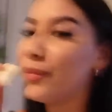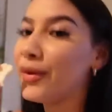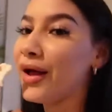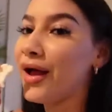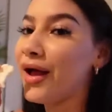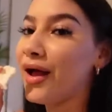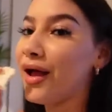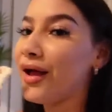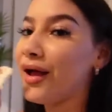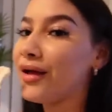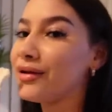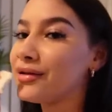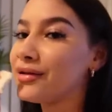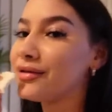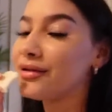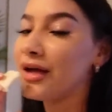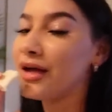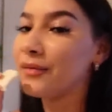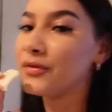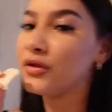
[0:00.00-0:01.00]

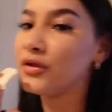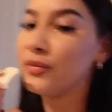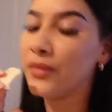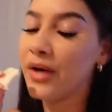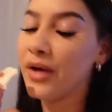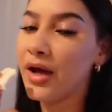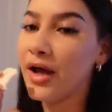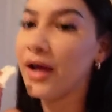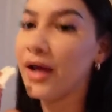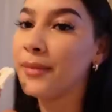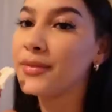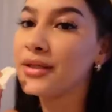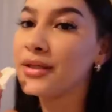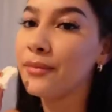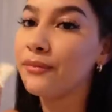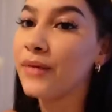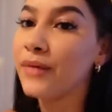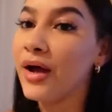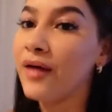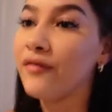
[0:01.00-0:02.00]
and I'm super hyped.
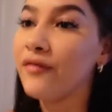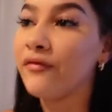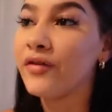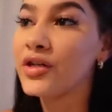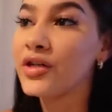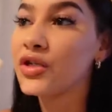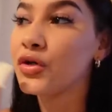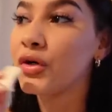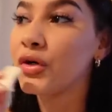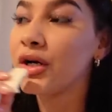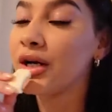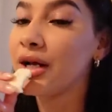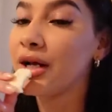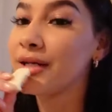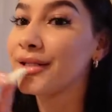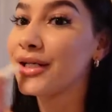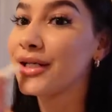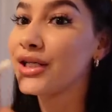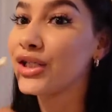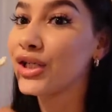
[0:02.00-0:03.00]
My fridge
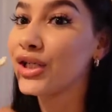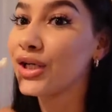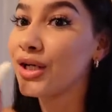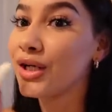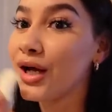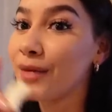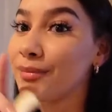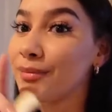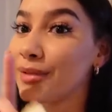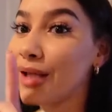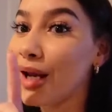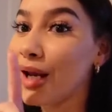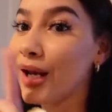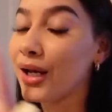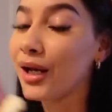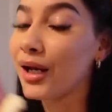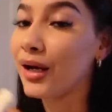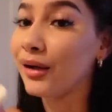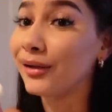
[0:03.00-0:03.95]
organization update,